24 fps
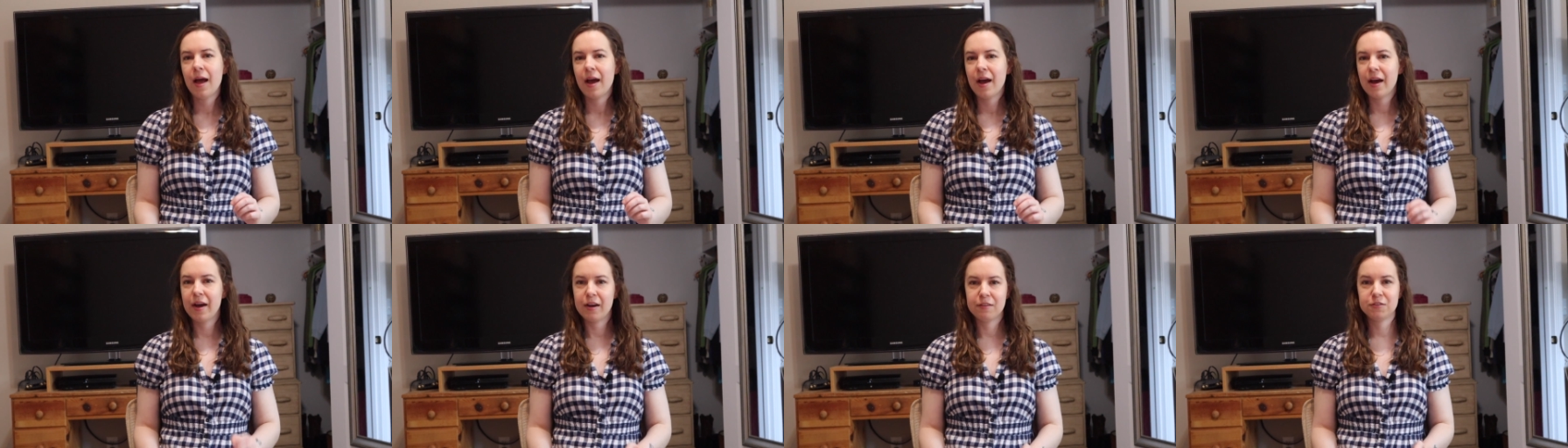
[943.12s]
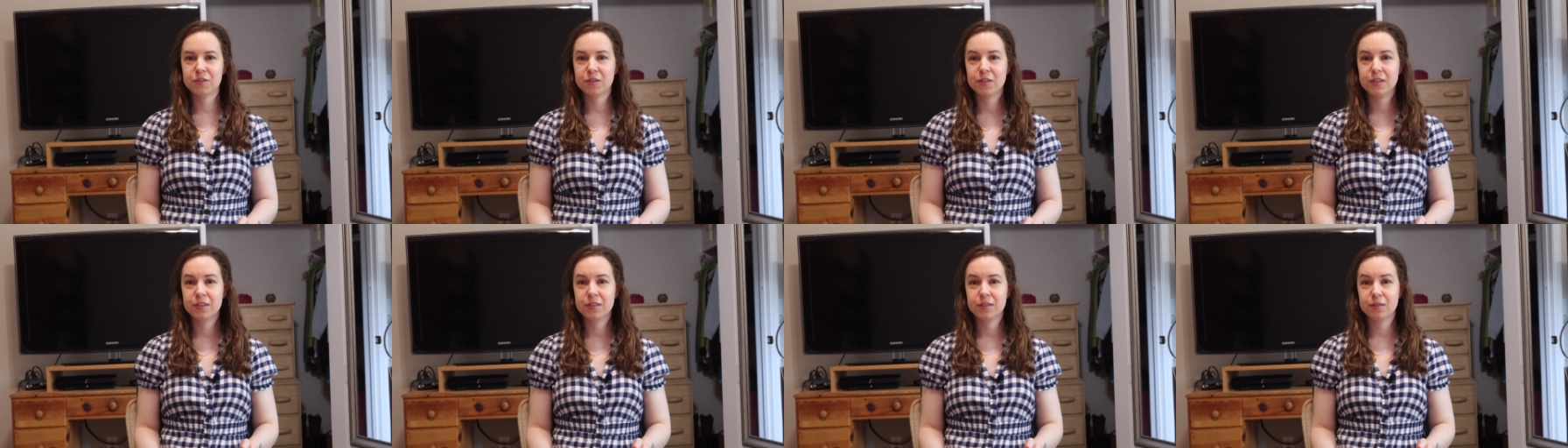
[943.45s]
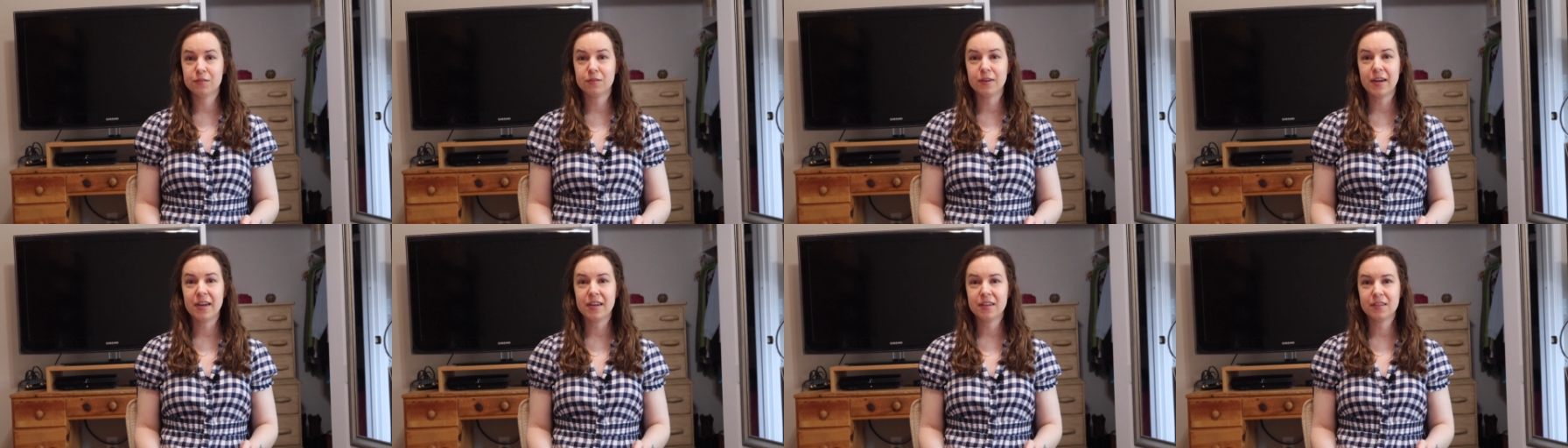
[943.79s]
After his
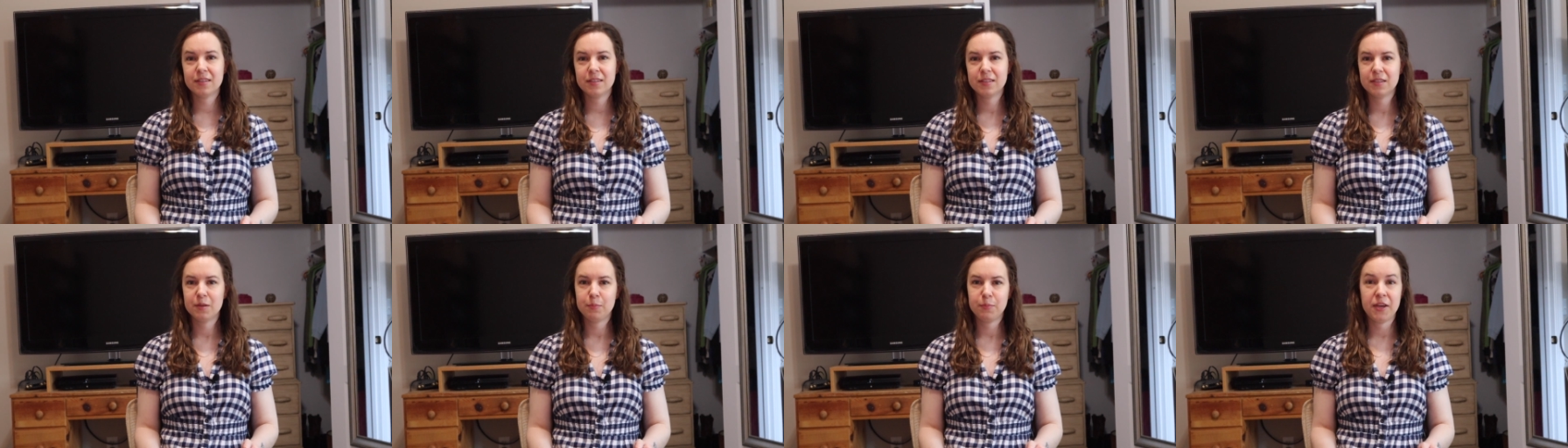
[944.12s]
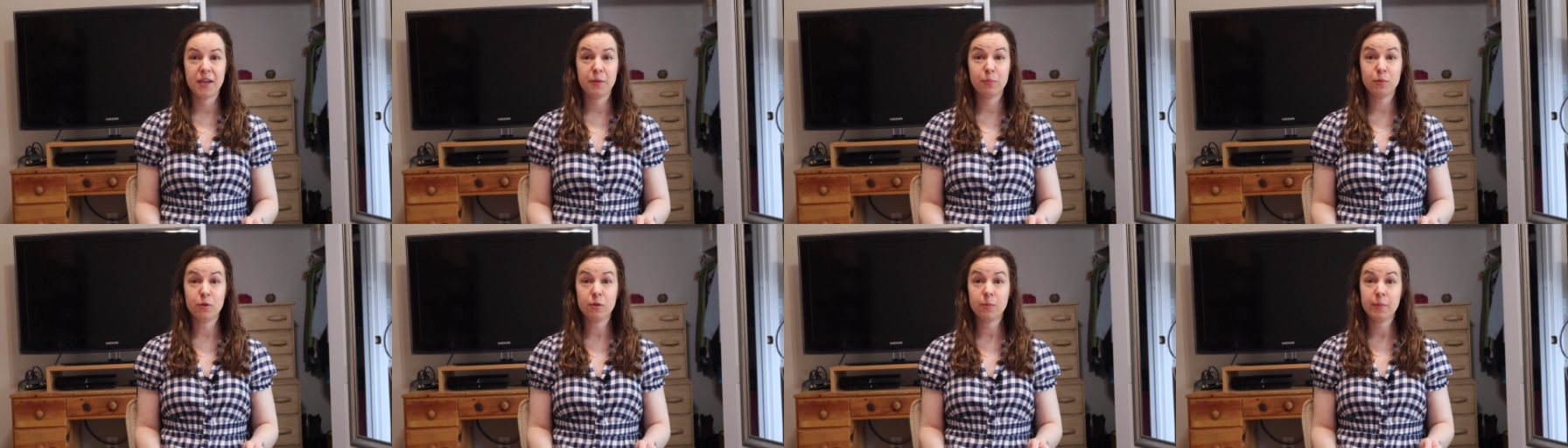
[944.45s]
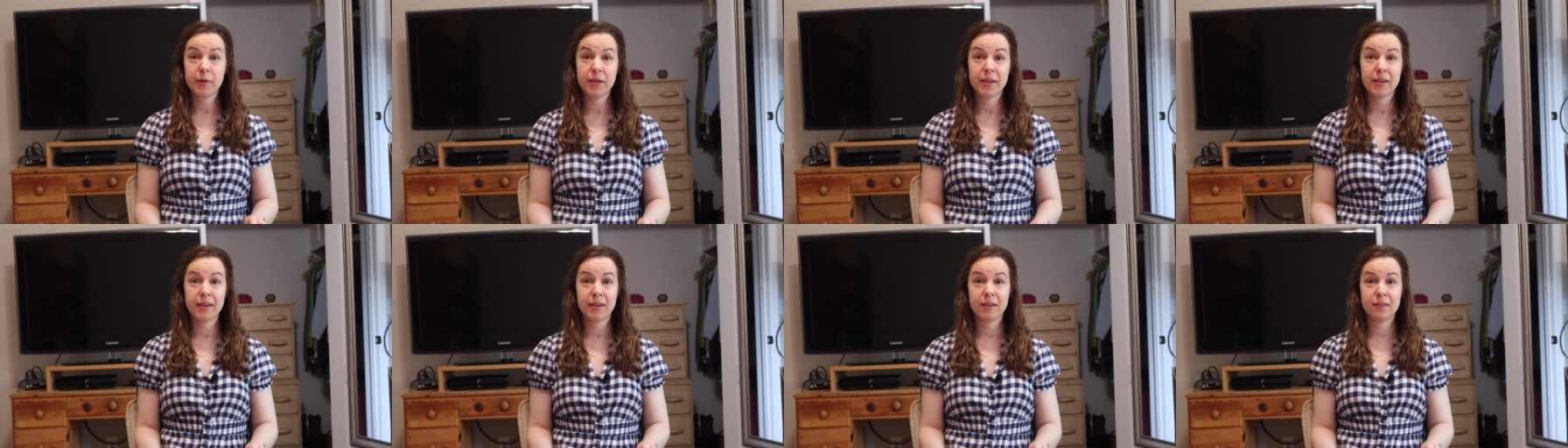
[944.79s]
arrest, people
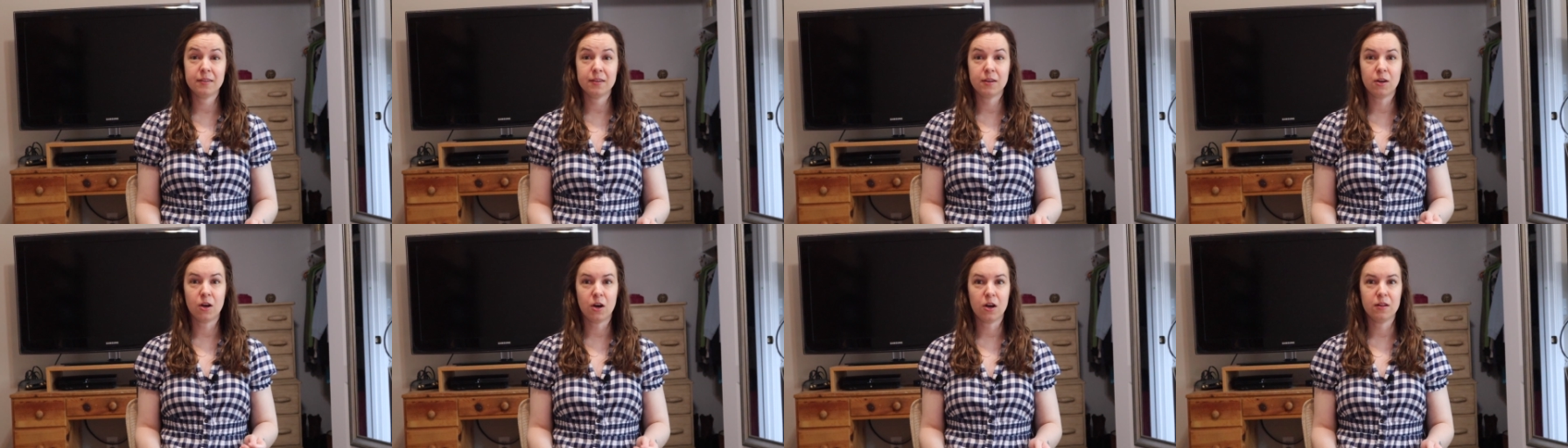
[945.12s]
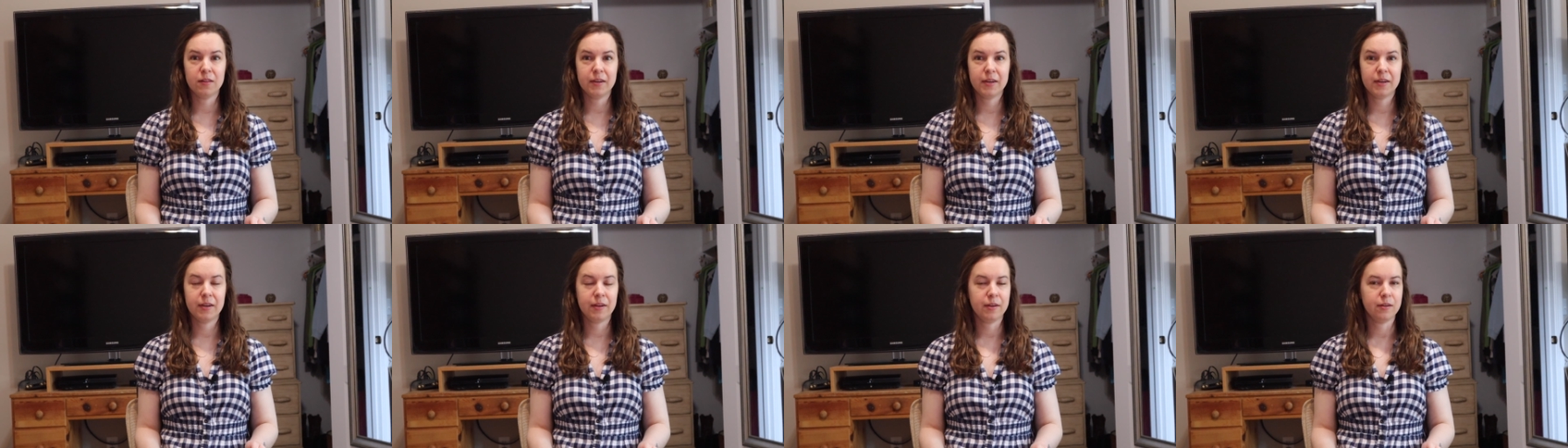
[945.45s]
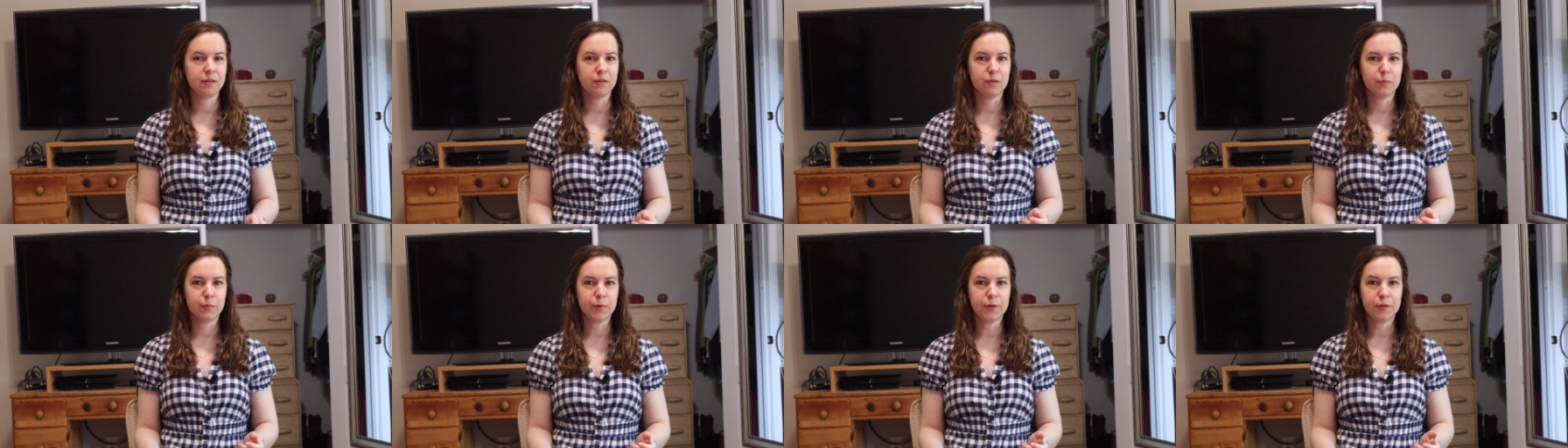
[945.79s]
began calling
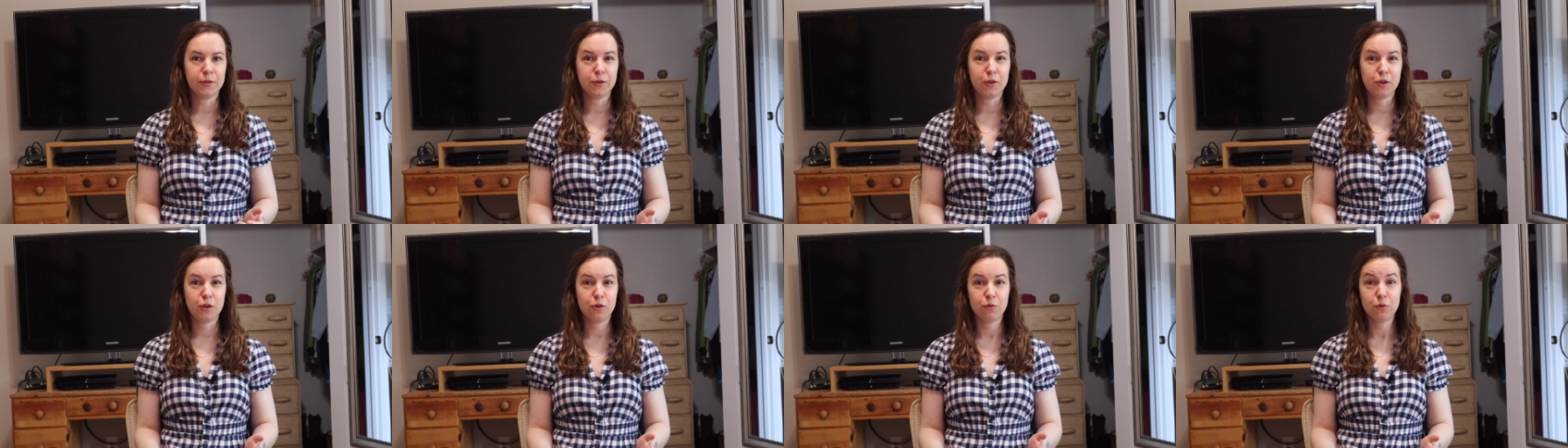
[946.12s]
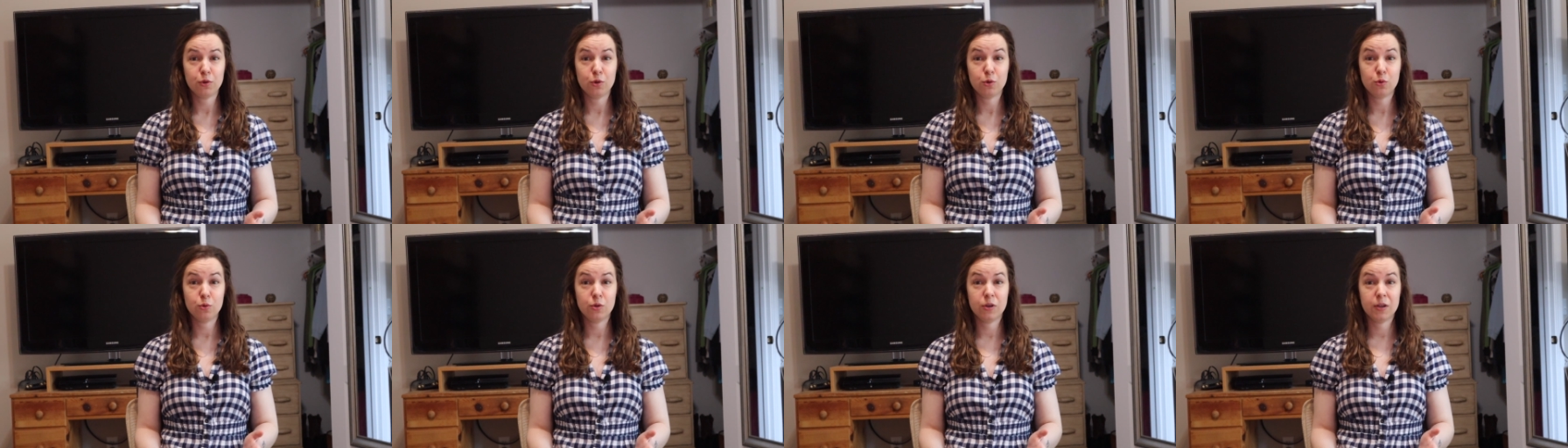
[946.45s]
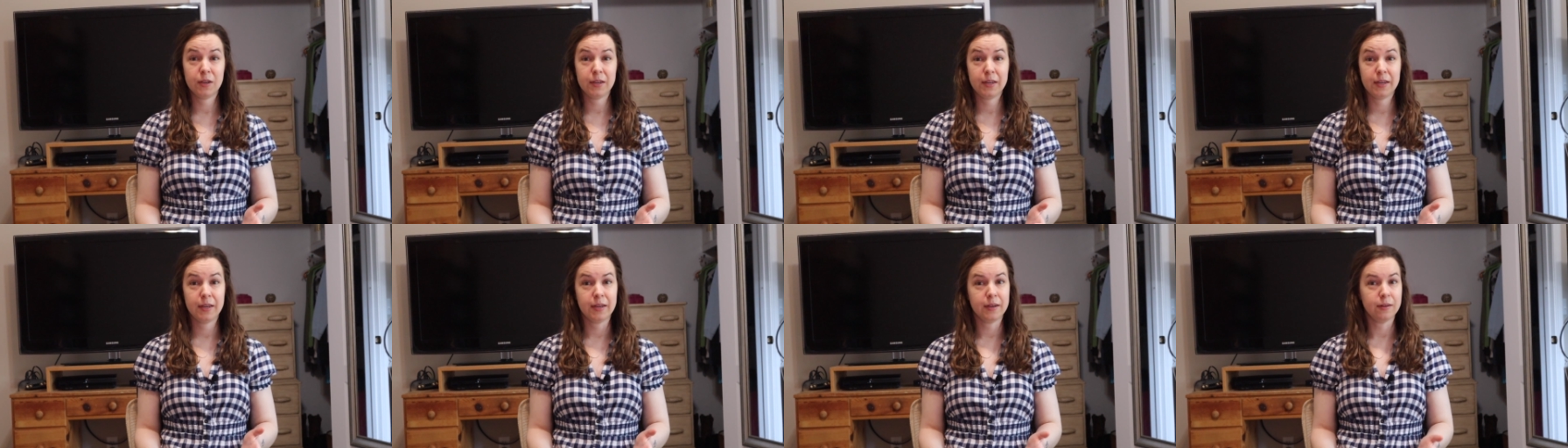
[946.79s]
him the
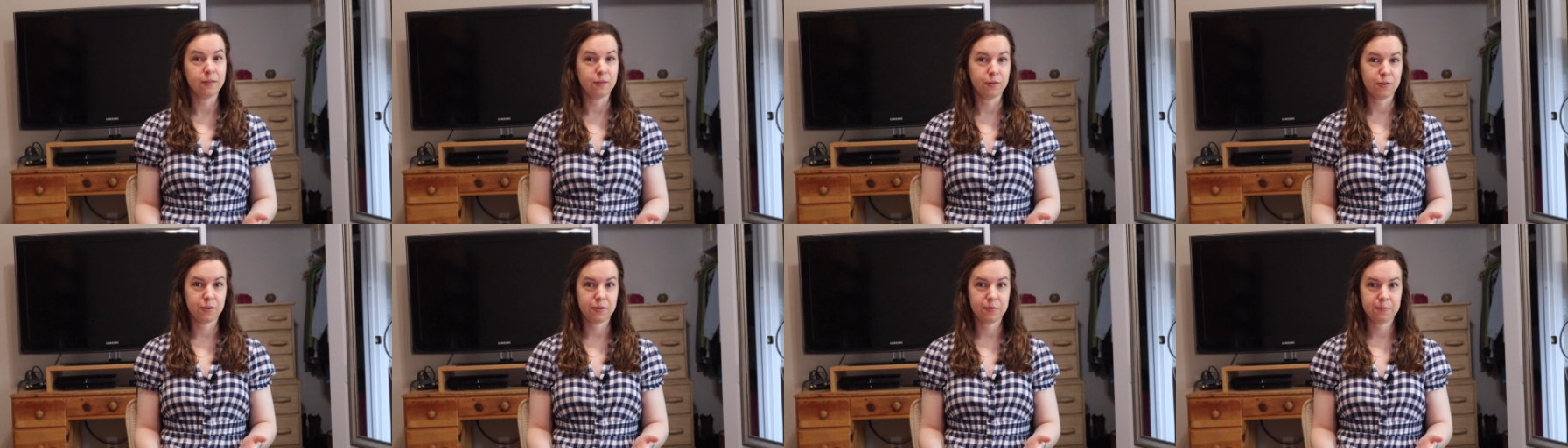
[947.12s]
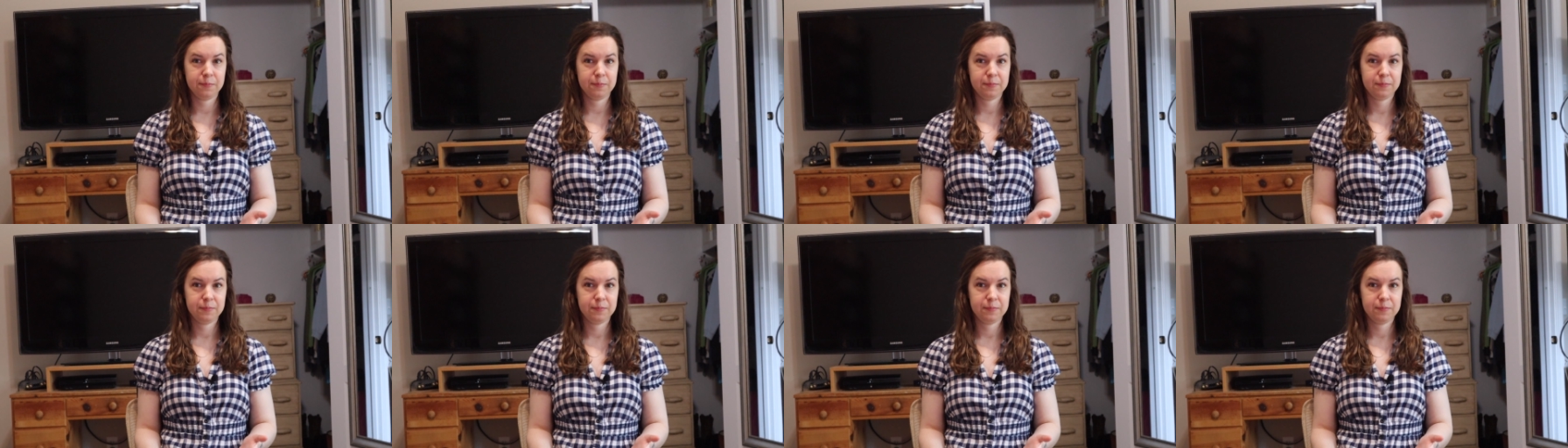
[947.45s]
Unicorn Killer.